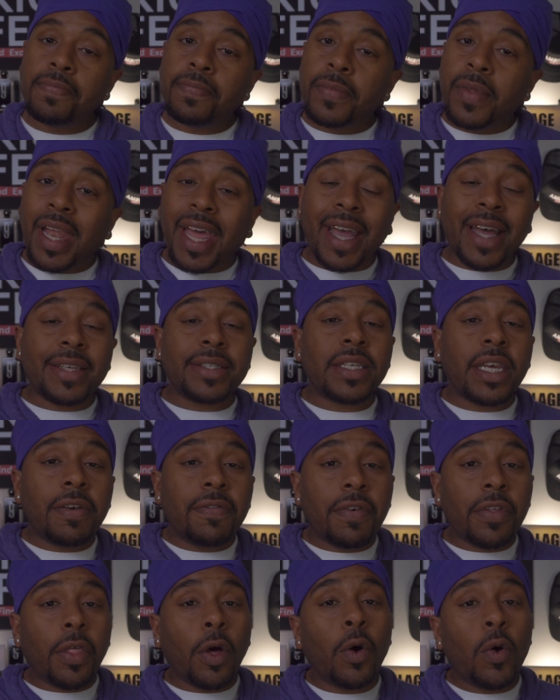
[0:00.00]
Like I say,
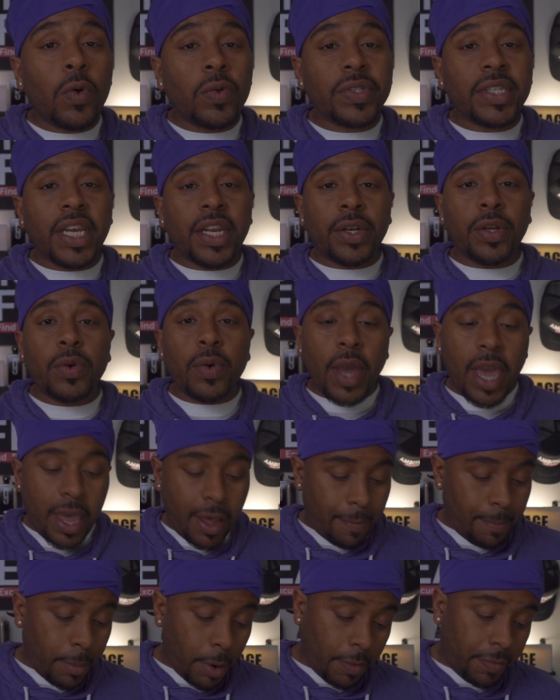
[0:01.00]
for those that do
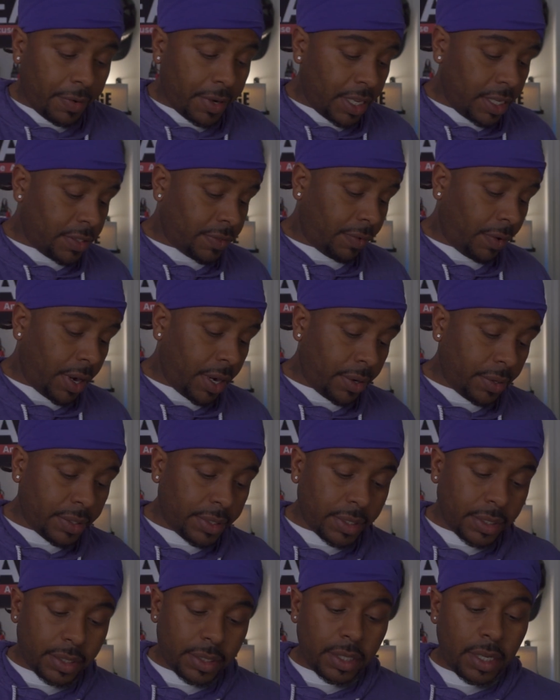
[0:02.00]
have both of these
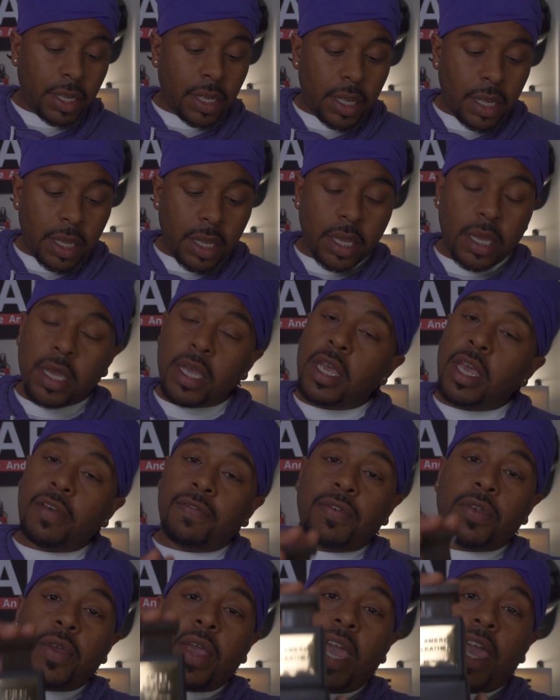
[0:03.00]
fragrances, if
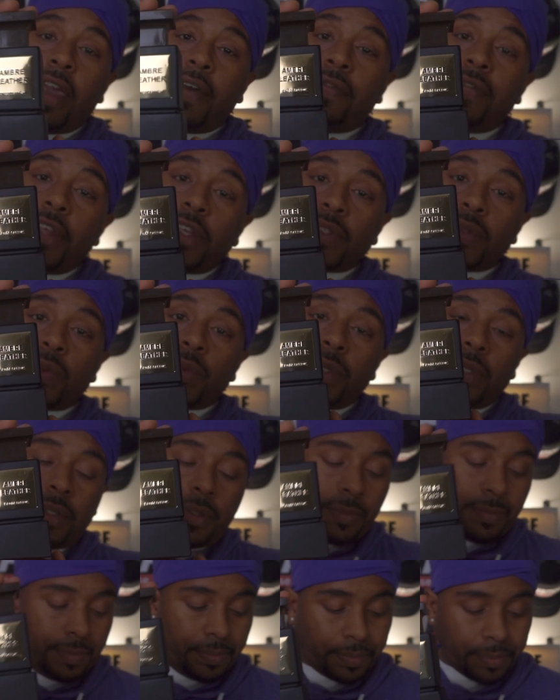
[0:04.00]
you have this one
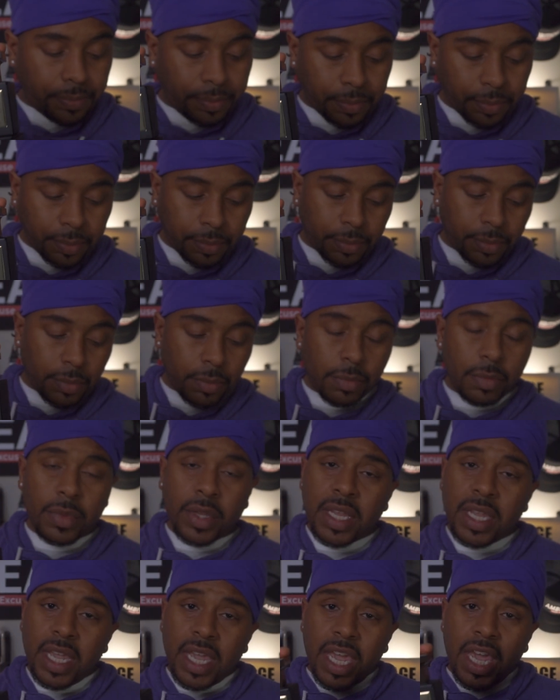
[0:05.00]

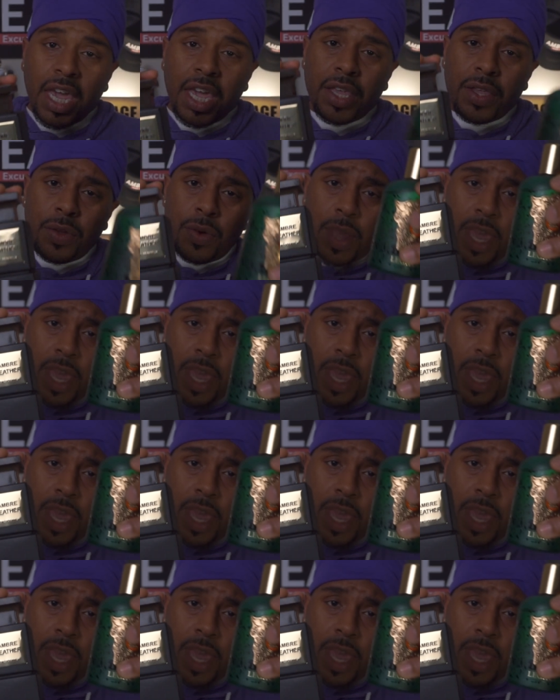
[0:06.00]
and you